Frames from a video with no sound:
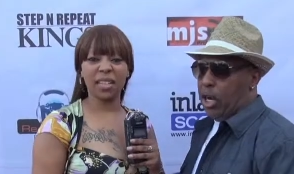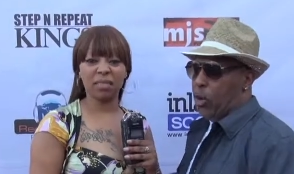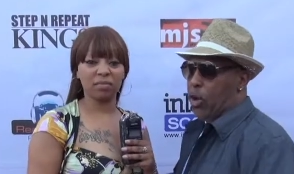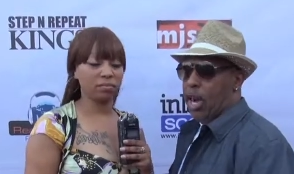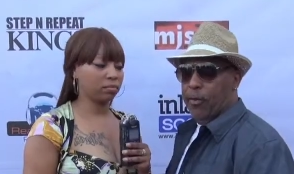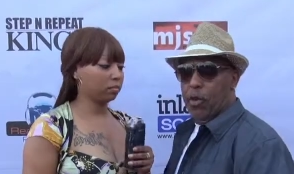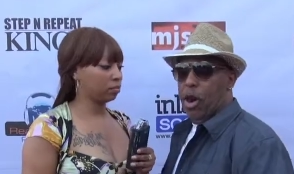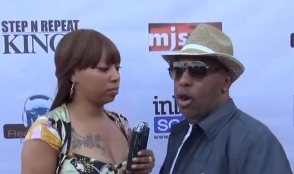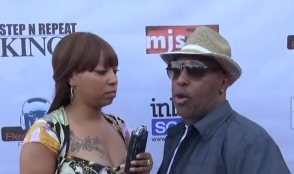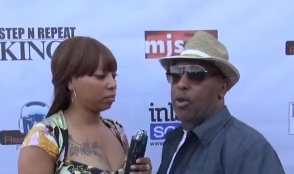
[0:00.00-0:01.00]
Speaker 1: create it for
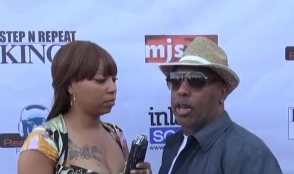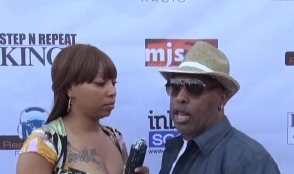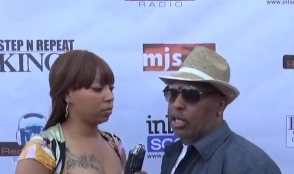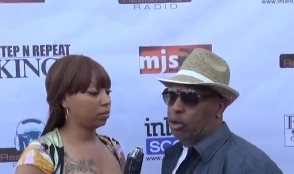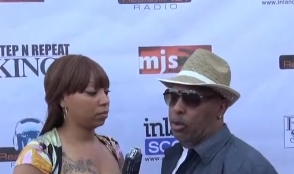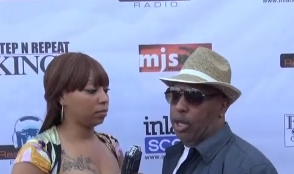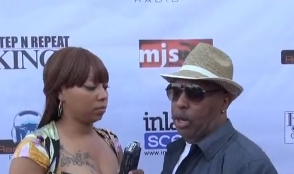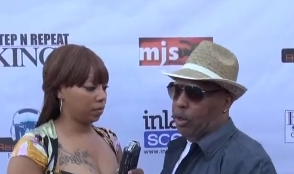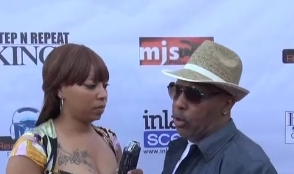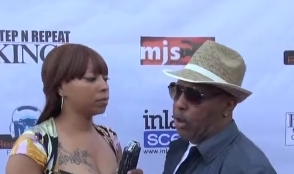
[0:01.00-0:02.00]
our own, and that's what we did.
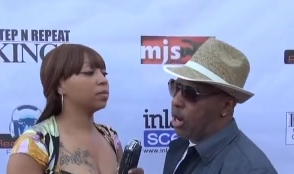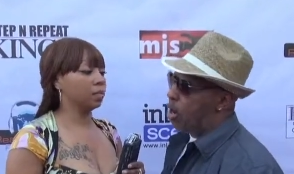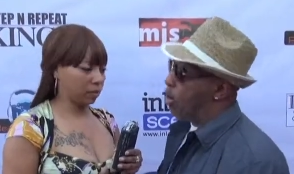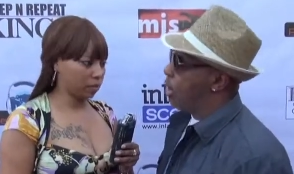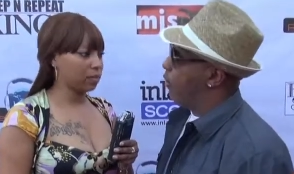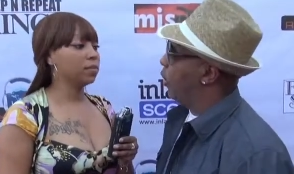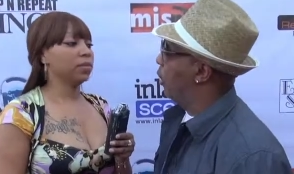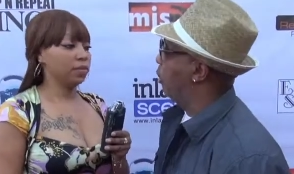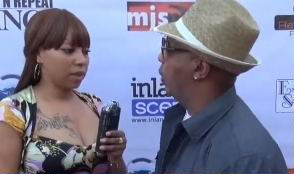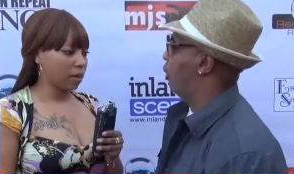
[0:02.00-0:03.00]
We created our own
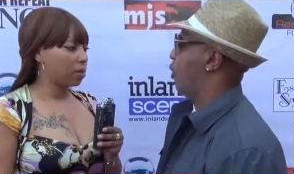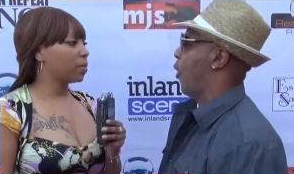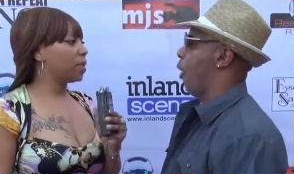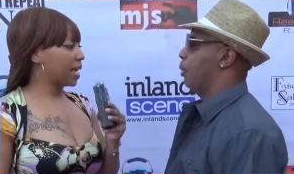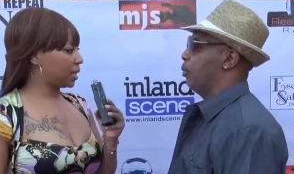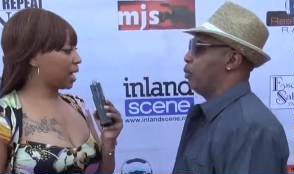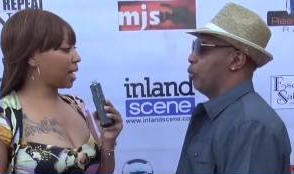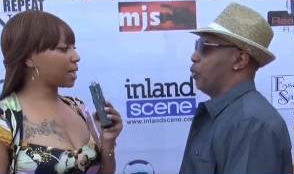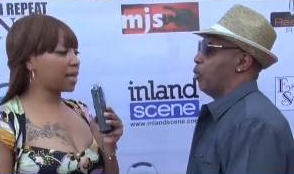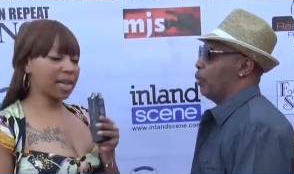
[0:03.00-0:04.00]
avenues.
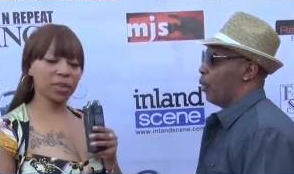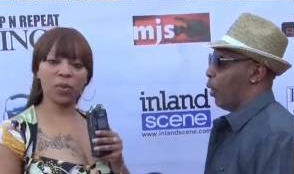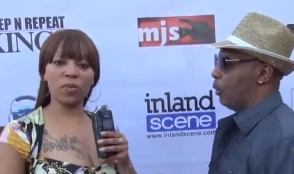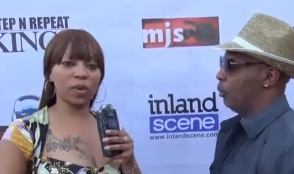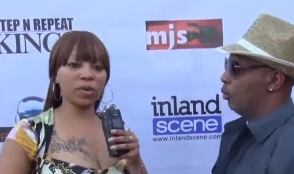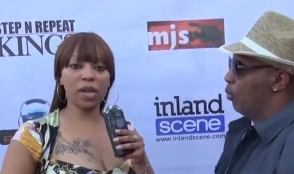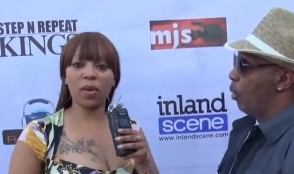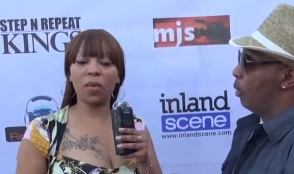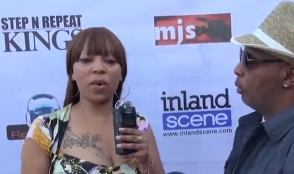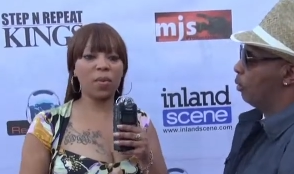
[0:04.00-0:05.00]
Speaker 2: Exactly. That's what Real Talk
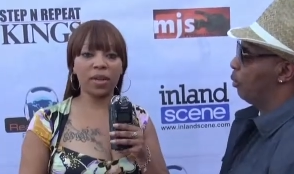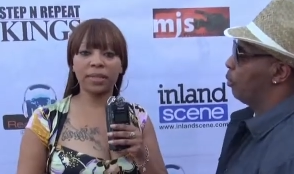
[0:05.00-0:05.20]
101